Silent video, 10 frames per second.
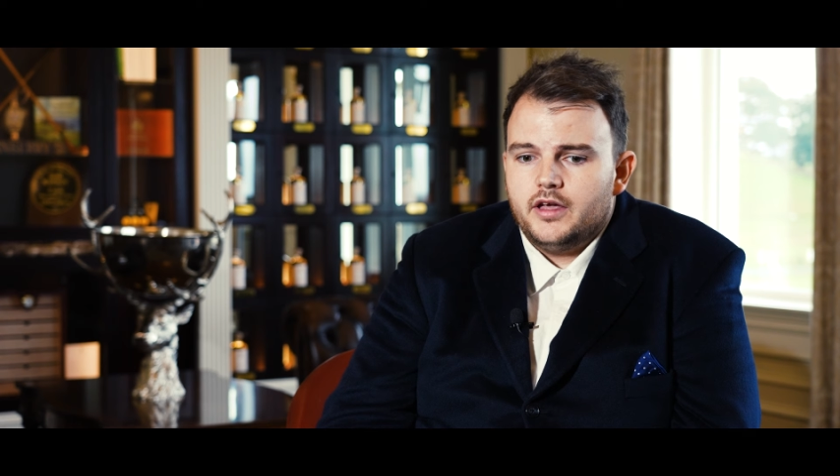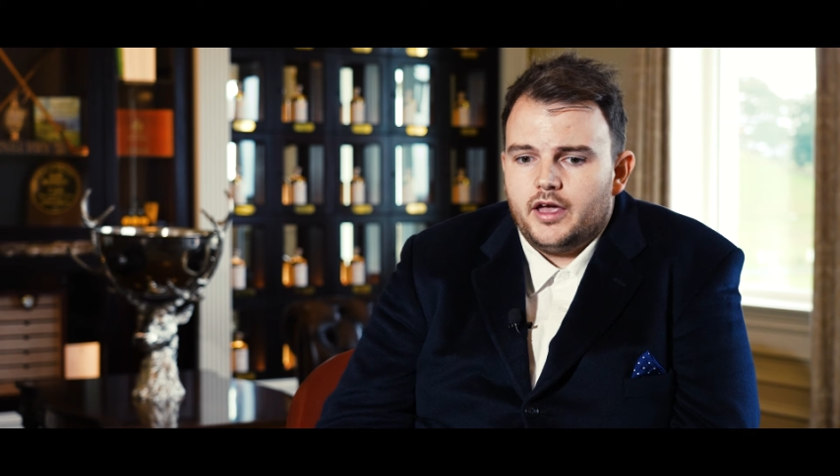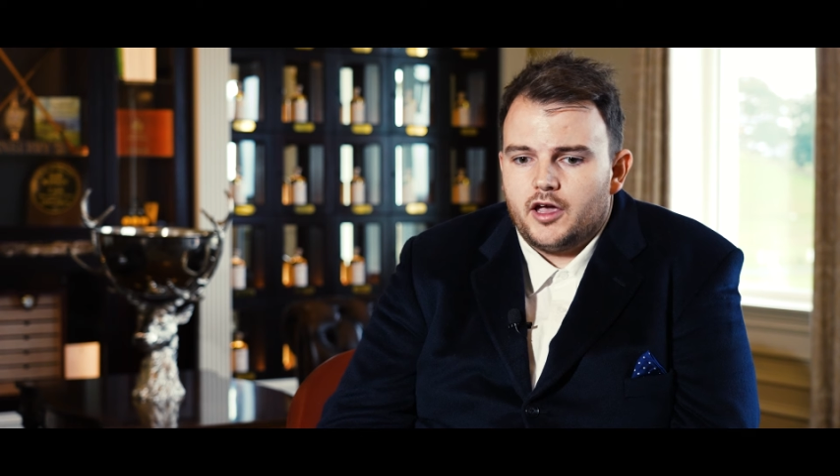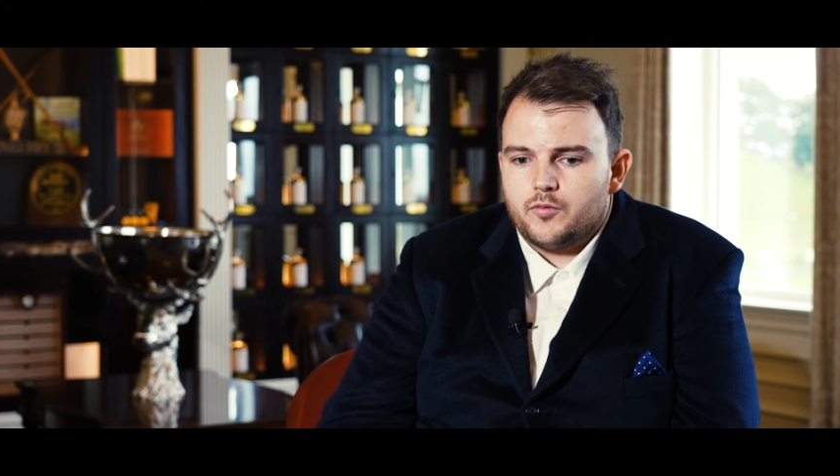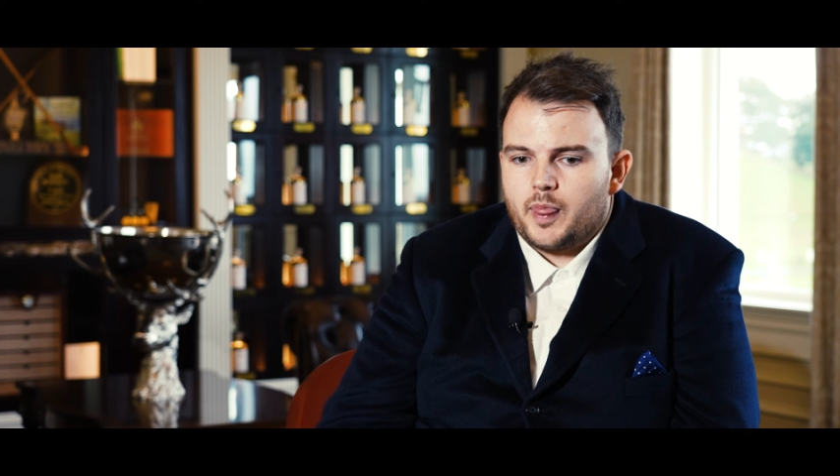
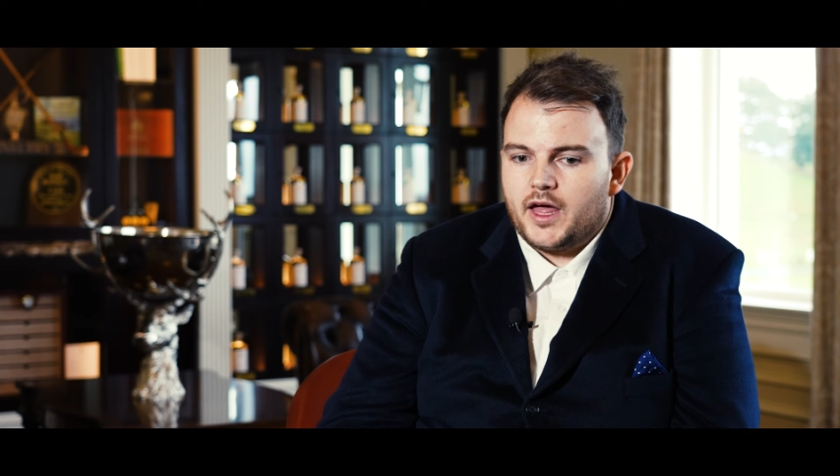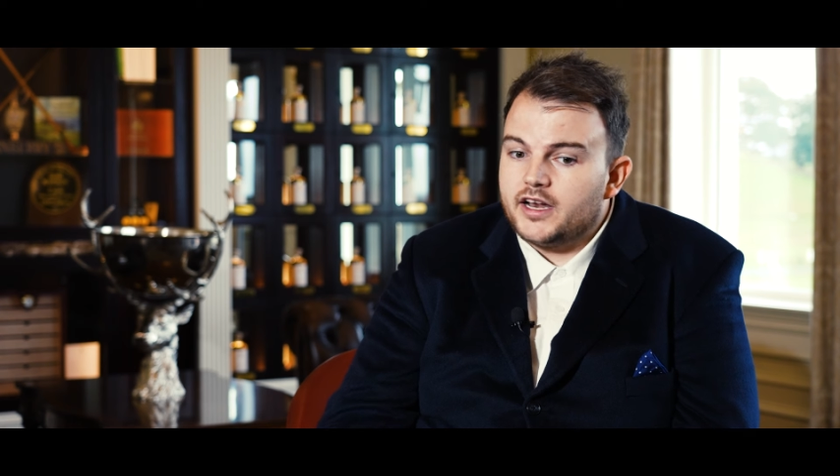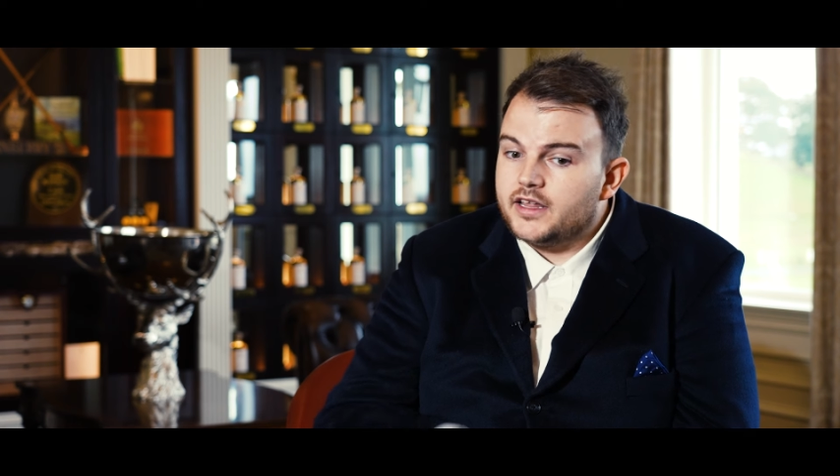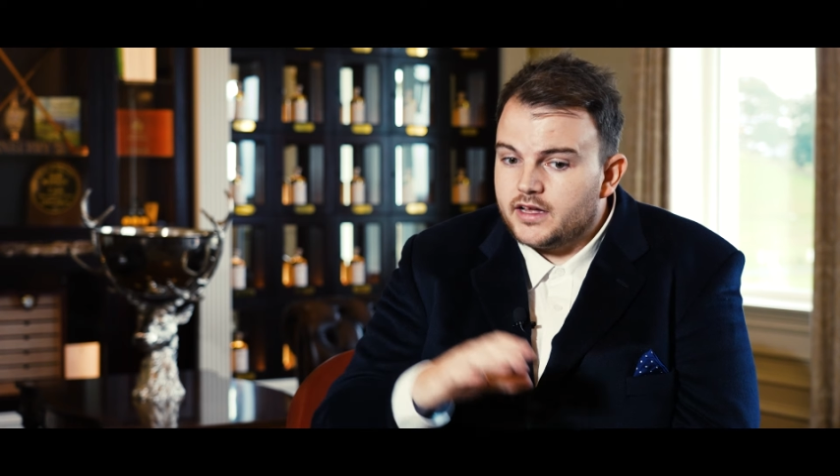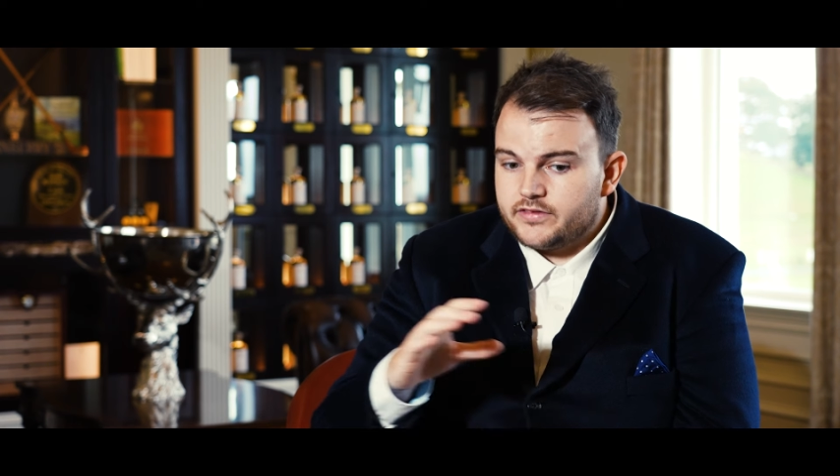And
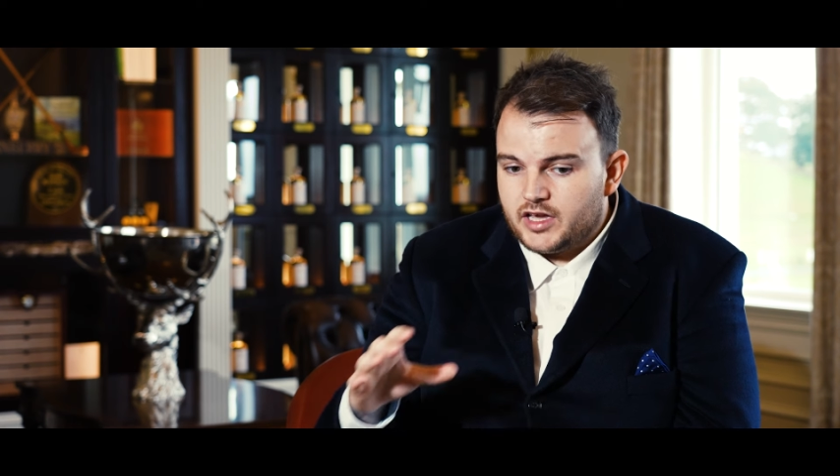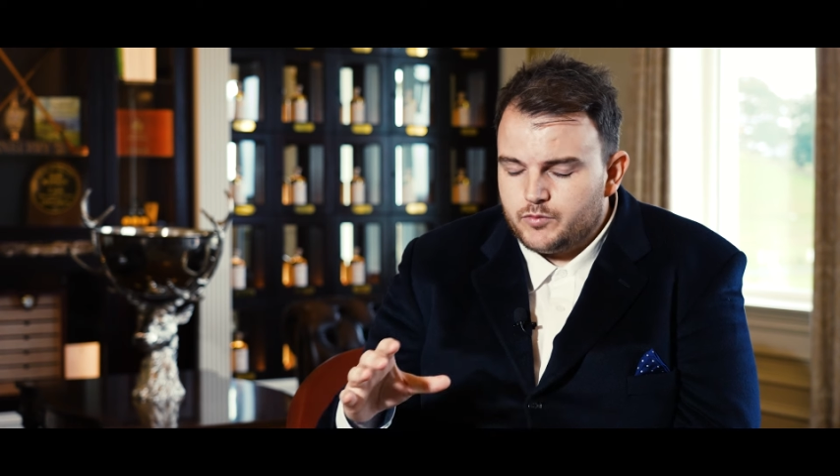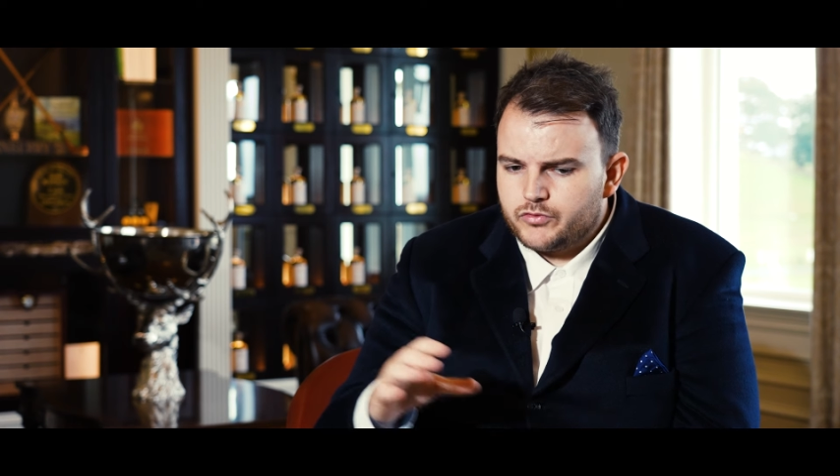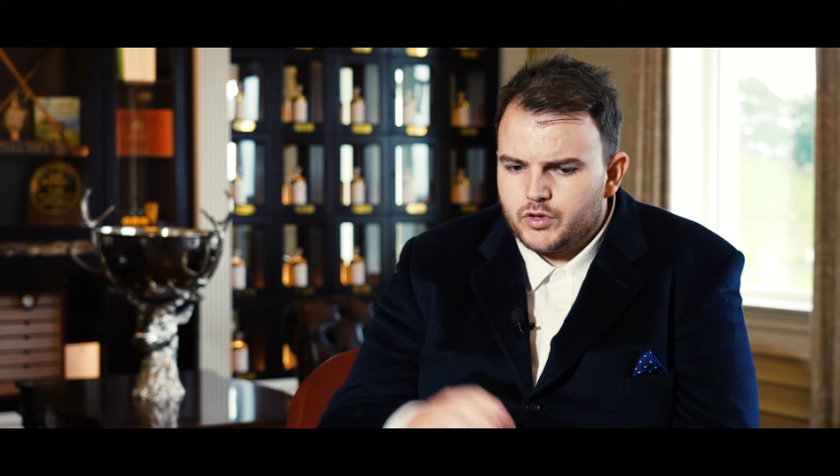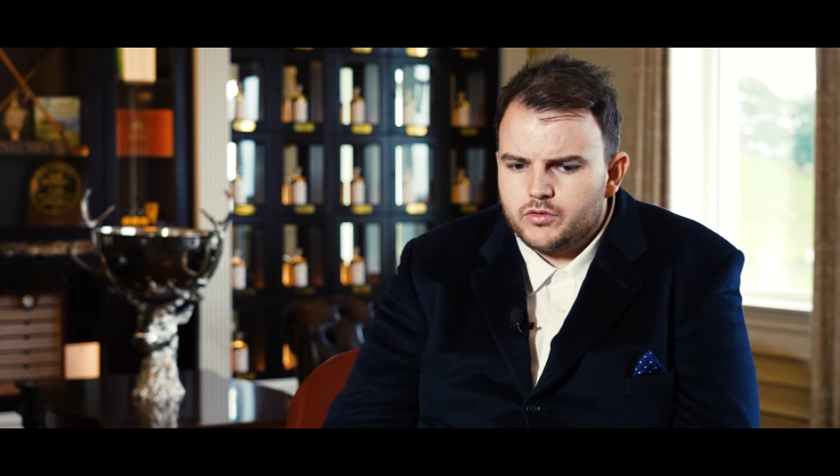at that time
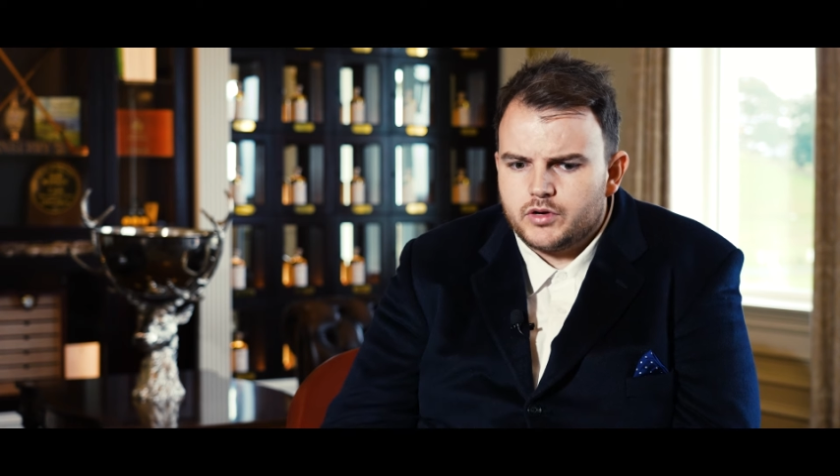as well,